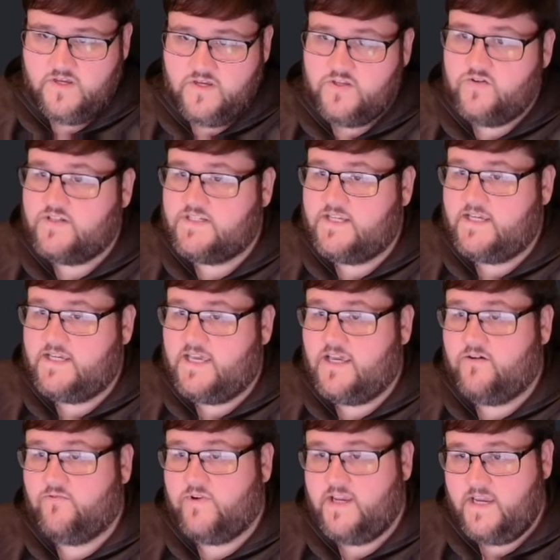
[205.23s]
you can take
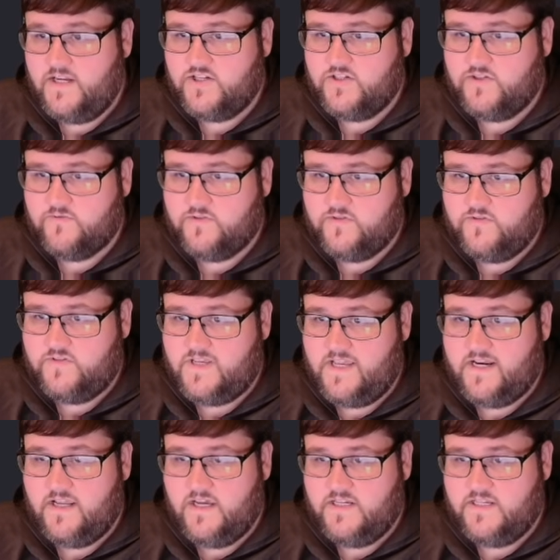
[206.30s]
a reaction to reduce
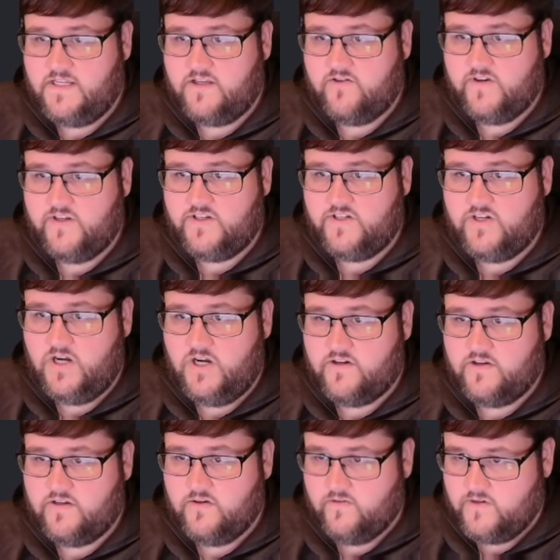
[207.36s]
an undead creature
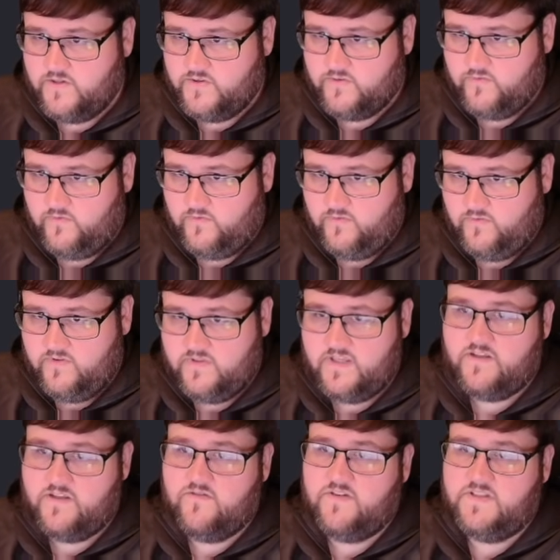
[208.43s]
under your control that
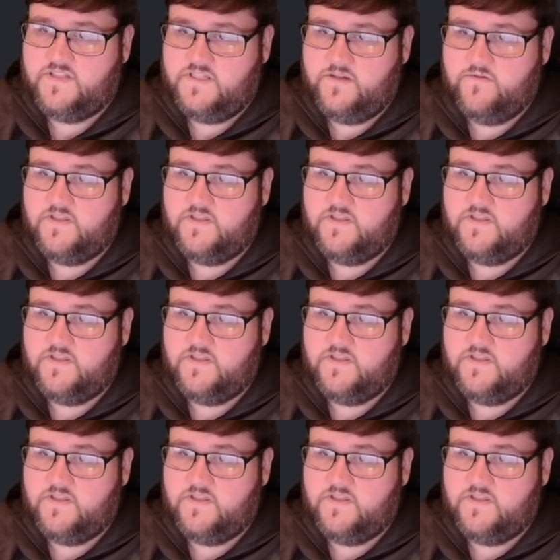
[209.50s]
you can see